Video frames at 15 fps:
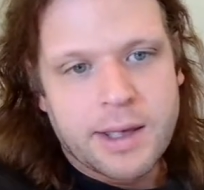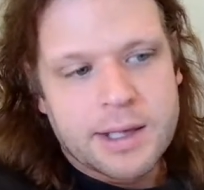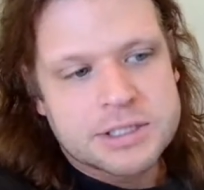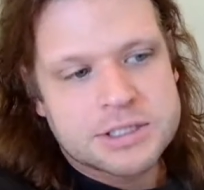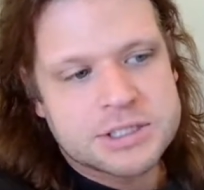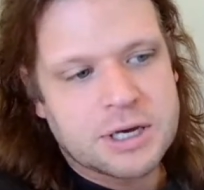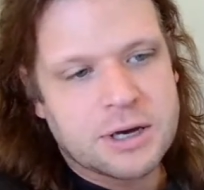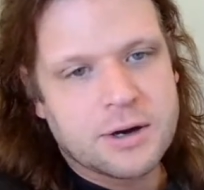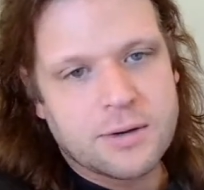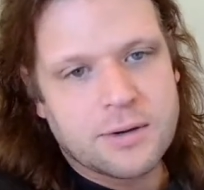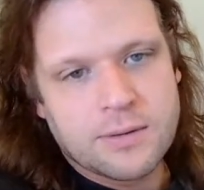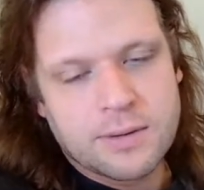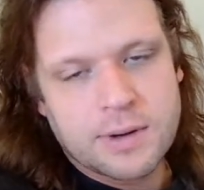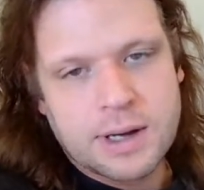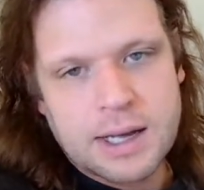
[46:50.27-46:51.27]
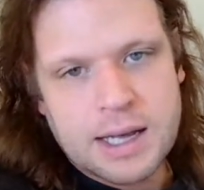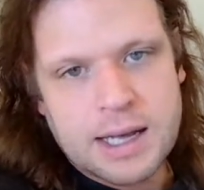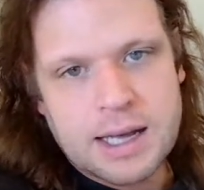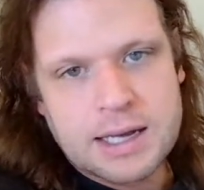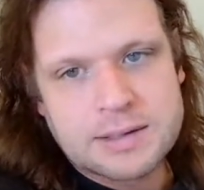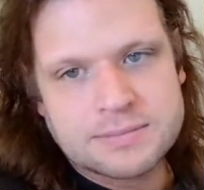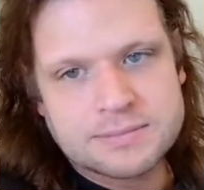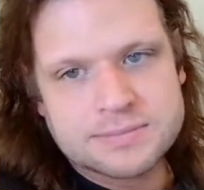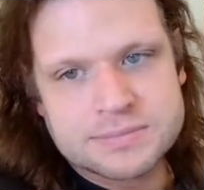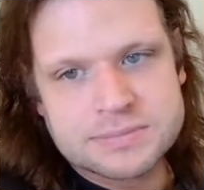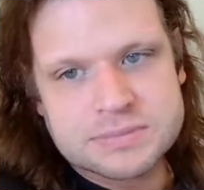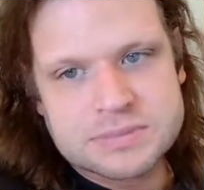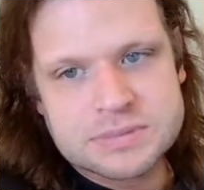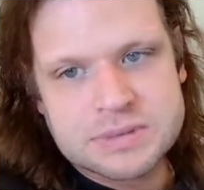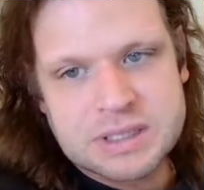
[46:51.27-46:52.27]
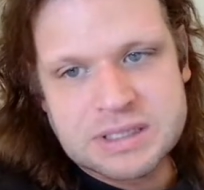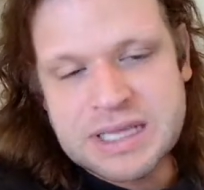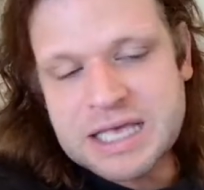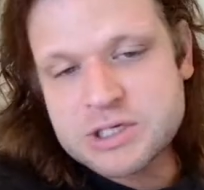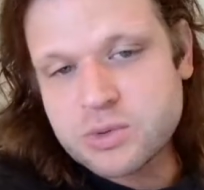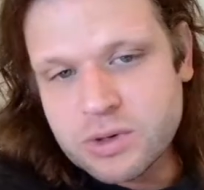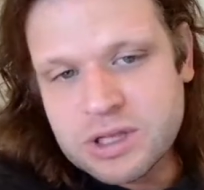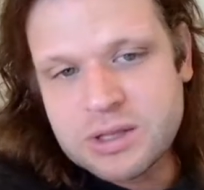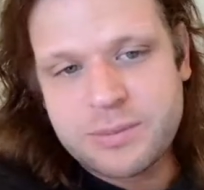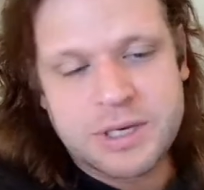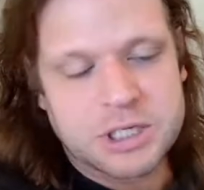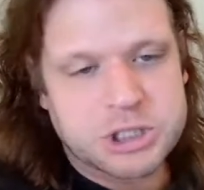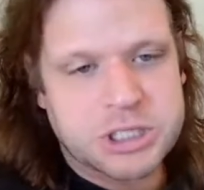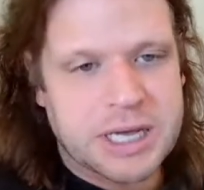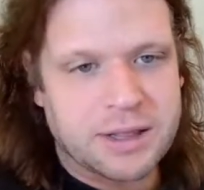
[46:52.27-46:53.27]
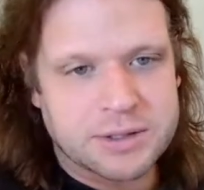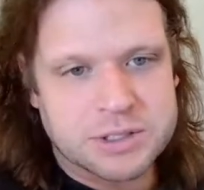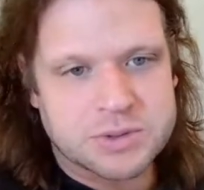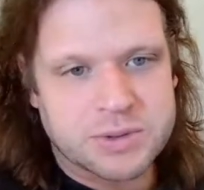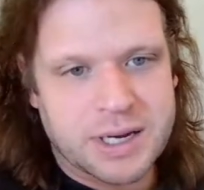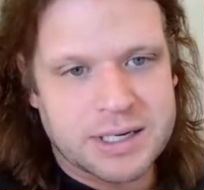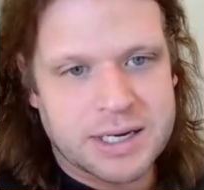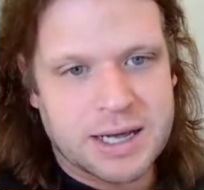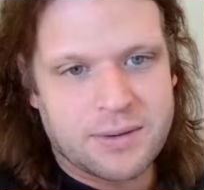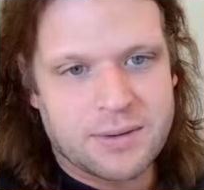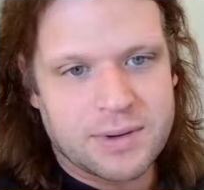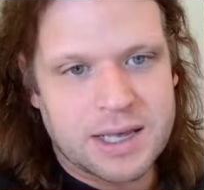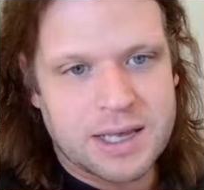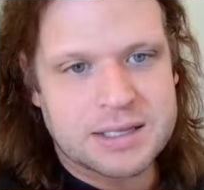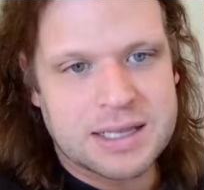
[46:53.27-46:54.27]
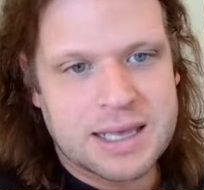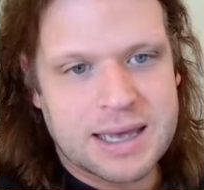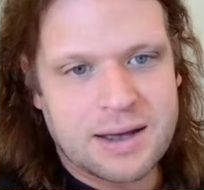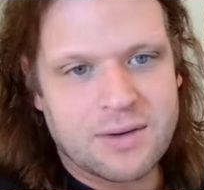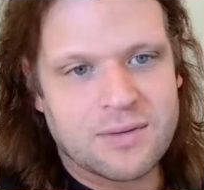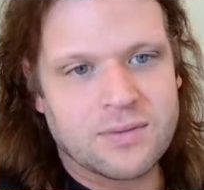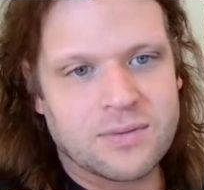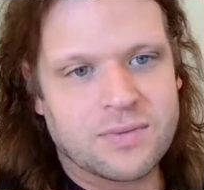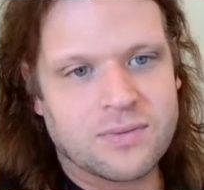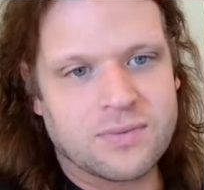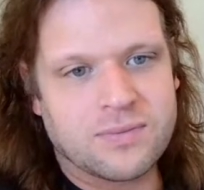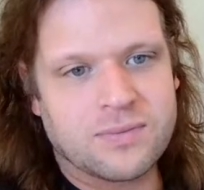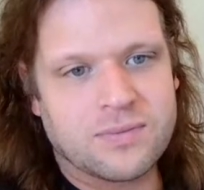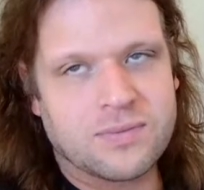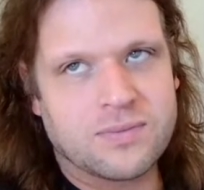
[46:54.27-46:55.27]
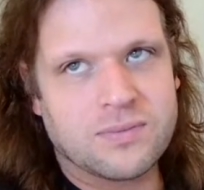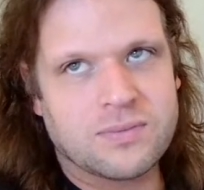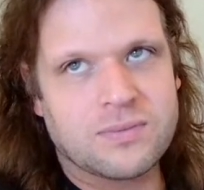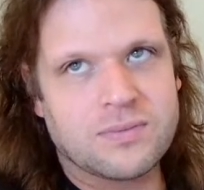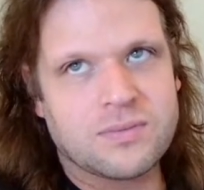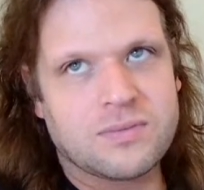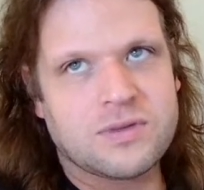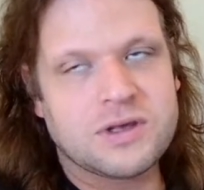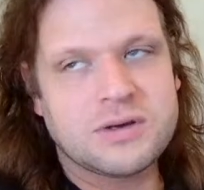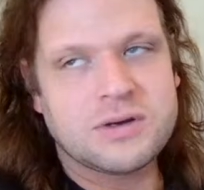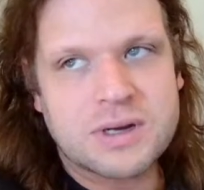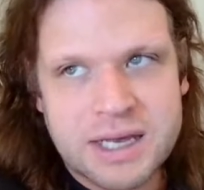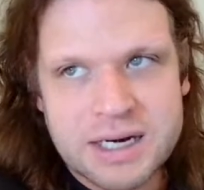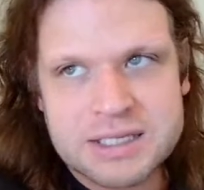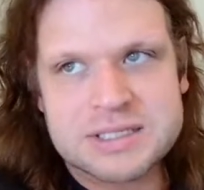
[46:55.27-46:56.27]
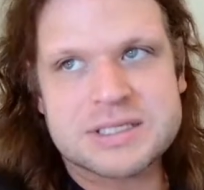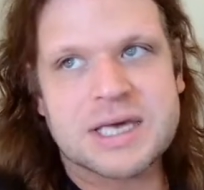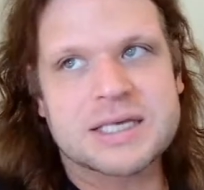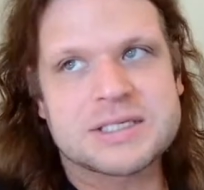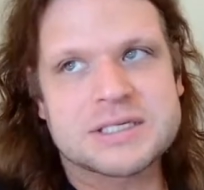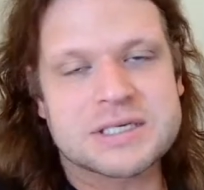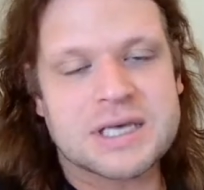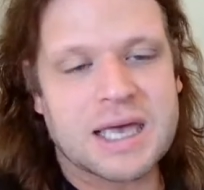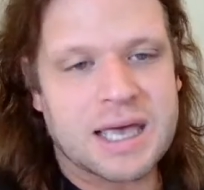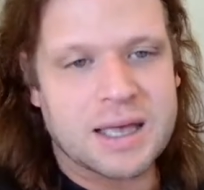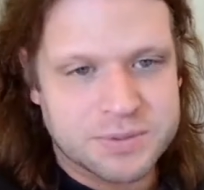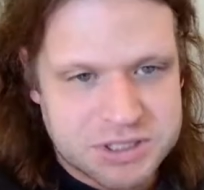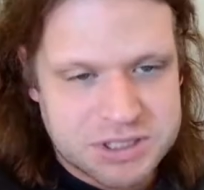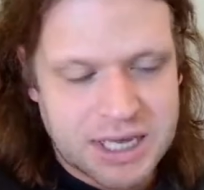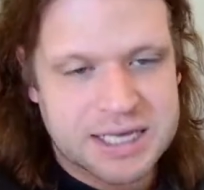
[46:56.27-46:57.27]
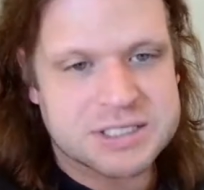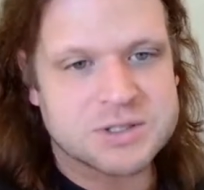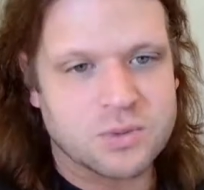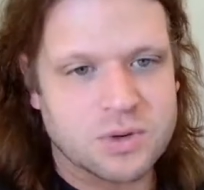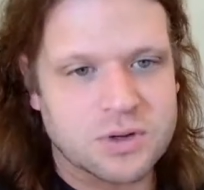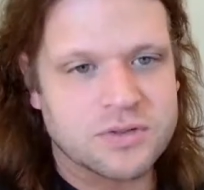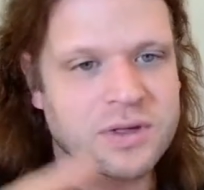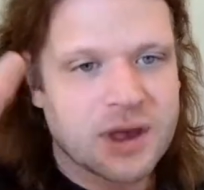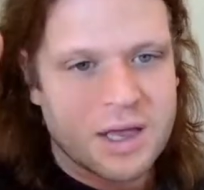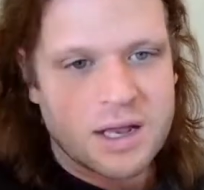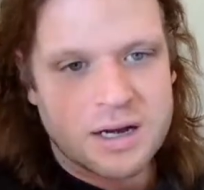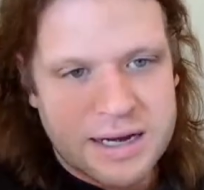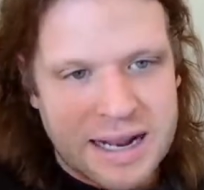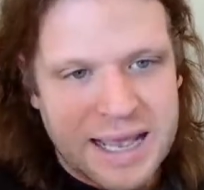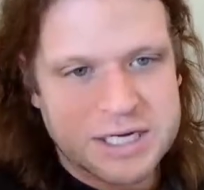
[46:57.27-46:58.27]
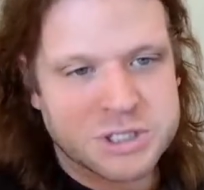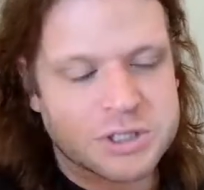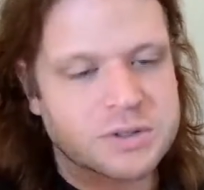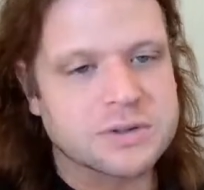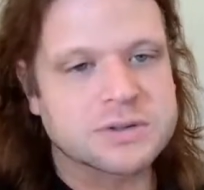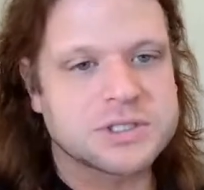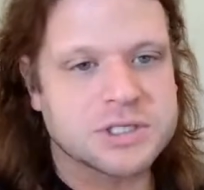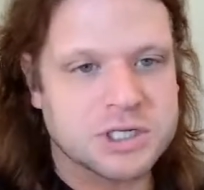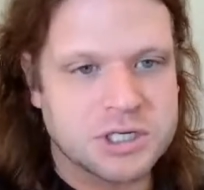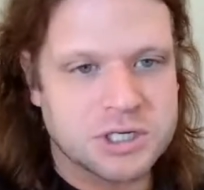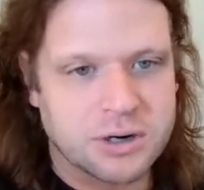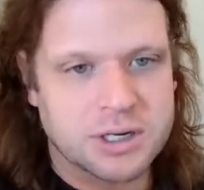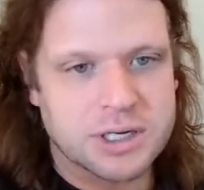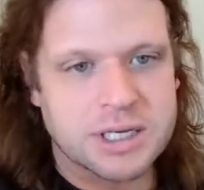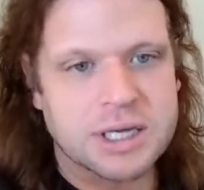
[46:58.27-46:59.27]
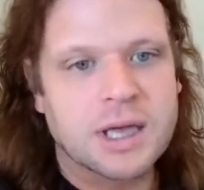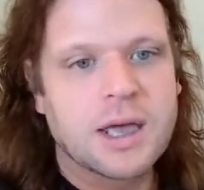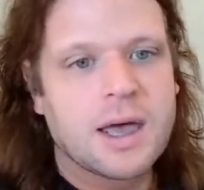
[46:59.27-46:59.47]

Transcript: So, and that's really being challenged right now. And now the United States is obsessed with national security.